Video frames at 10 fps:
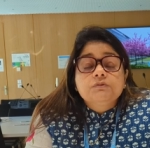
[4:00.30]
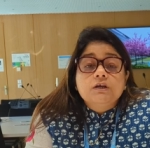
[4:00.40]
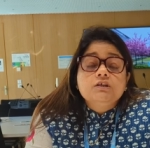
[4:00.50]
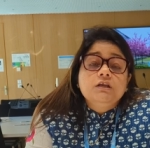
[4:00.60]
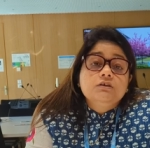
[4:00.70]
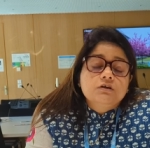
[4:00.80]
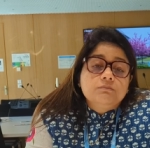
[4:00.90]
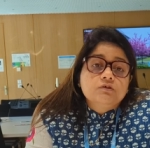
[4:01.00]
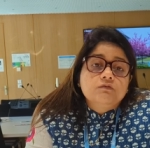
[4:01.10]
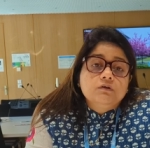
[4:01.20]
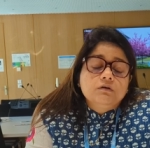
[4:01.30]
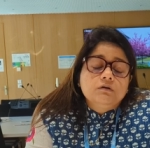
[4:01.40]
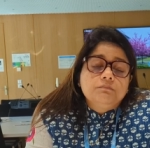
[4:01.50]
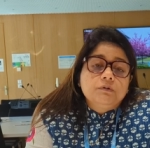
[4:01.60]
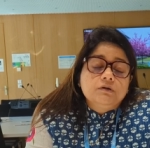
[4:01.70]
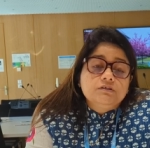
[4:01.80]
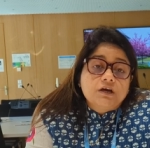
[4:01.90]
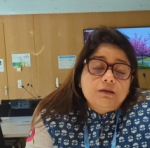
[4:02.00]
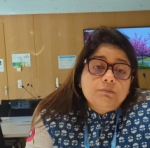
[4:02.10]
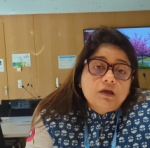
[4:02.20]
especially in terms of the uh,
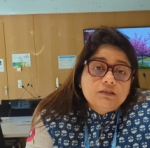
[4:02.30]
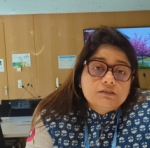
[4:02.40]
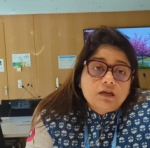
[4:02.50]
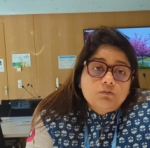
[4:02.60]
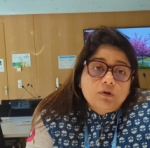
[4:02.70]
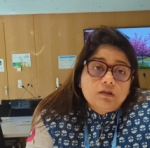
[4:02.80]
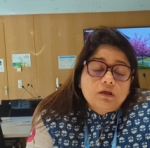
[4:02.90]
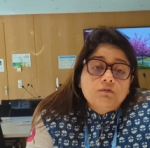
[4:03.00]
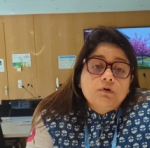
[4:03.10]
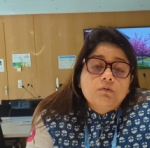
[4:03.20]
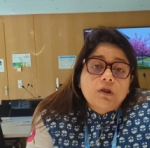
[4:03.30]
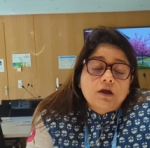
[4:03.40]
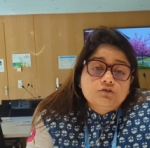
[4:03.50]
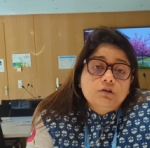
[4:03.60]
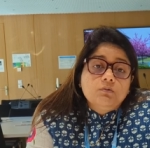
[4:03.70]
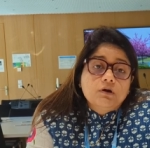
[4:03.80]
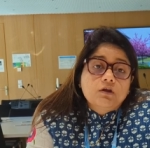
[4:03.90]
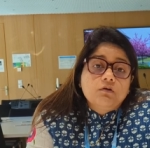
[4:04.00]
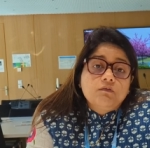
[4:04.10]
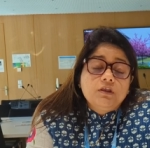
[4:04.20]
timelines that we are there. We are actually
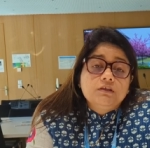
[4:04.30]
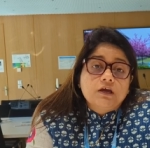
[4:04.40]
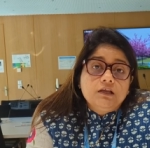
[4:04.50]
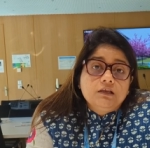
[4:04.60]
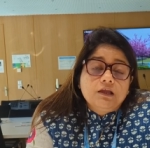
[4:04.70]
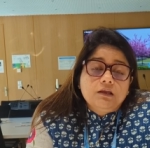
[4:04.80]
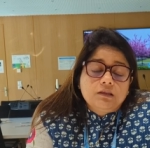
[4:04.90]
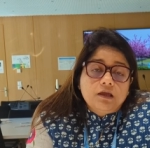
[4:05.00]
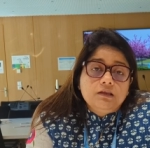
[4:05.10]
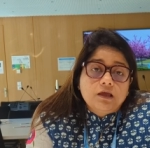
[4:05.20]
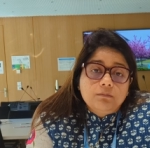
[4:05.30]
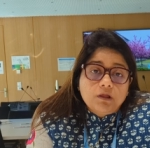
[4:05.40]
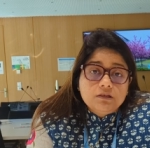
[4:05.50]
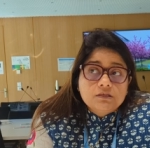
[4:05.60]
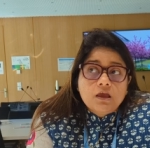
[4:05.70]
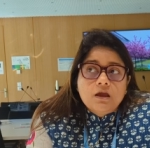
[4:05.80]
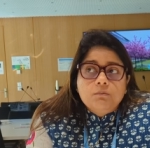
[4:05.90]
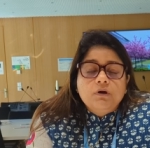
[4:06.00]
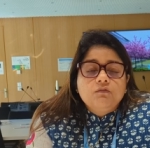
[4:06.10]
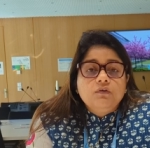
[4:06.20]
working on very tight time timelines.
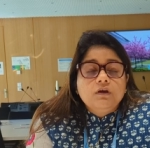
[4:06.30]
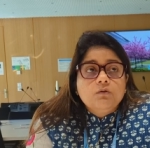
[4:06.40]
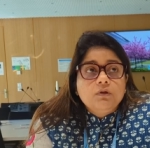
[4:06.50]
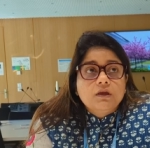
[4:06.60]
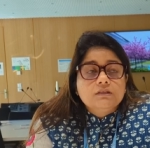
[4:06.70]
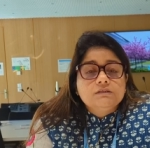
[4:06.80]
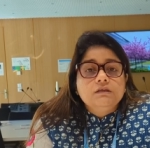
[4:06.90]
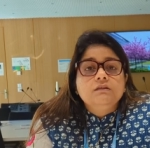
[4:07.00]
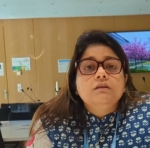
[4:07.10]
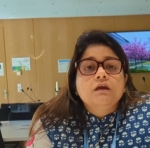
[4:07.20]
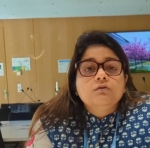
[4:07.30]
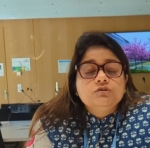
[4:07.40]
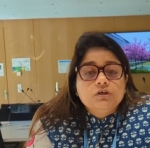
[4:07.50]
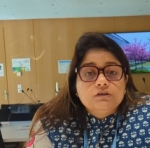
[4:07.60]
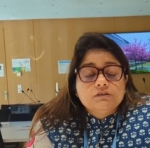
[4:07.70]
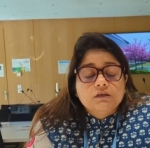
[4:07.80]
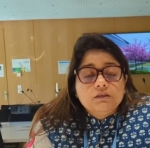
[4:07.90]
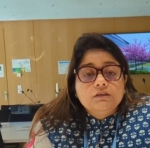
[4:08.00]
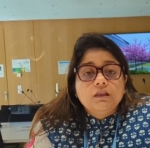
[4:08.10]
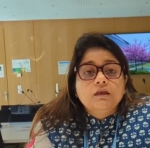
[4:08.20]
But here we can see the negotiators and
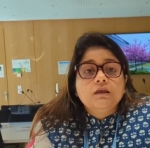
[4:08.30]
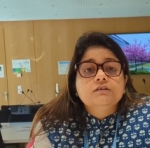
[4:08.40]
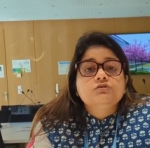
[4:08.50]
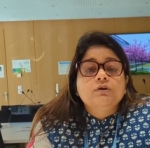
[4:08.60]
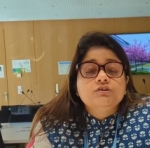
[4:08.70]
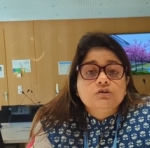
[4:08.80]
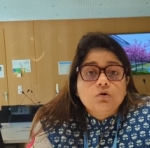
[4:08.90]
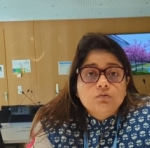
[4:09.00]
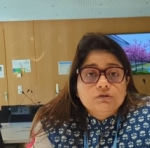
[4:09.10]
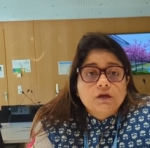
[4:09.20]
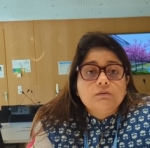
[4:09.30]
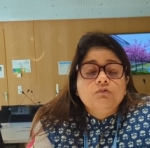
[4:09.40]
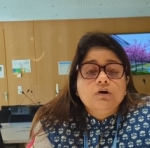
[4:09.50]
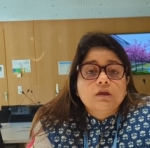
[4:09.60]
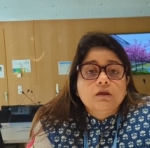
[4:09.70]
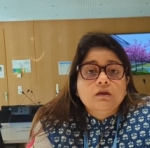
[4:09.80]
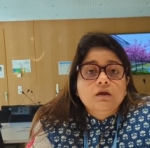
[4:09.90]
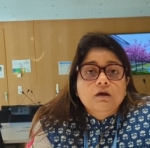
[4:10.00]
the delegates stretching over time, working